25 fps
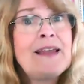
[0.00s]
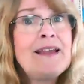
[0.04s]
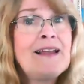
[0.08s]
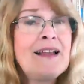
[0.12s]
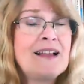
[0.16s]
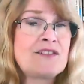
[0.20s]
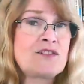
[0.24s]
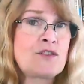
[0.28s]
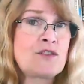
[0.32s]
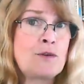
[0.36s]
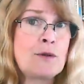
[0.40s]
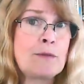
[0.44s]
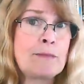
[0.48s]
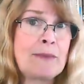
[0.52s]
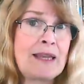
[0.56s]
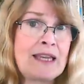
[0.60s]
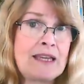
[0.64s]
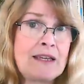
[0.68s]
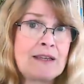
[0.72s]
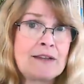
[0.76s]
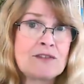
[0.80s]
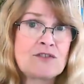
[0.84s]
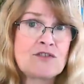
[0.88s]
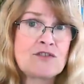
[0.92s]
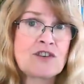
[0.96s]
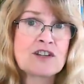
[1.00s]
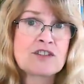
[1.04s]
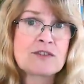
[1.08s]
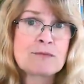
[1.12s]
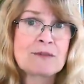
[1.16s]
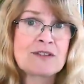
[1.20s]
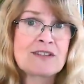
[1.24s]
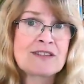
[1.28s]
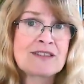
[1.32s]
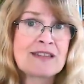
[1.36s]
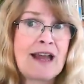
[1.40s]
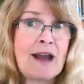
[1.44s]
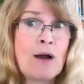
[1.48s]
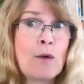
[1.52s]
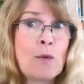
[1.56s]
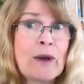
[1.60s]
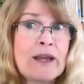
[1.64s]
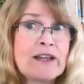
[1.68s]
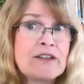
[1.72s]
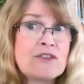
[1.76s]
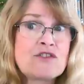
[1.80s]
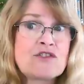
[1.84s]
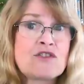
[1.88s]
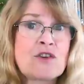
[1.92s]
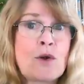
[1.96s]
and so you're making adjustments that
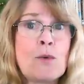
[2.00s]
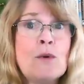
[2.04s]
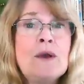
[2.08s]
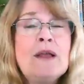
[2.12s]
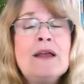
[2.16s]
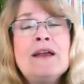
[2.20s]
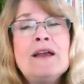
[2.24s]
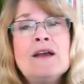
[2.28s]
way so